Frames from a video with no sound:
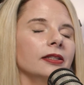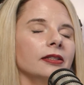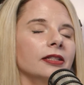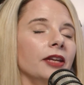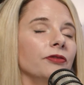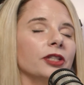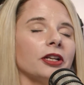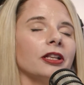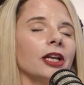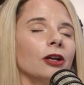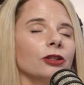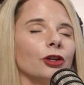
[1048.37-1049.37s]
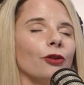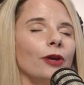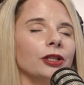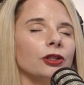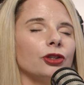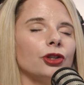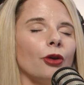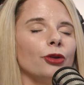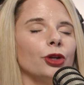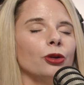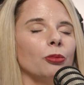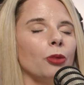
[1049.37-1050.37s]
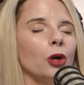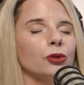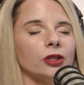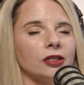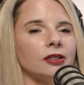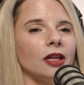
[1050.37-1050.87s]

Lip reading: they've declared they're going to show posts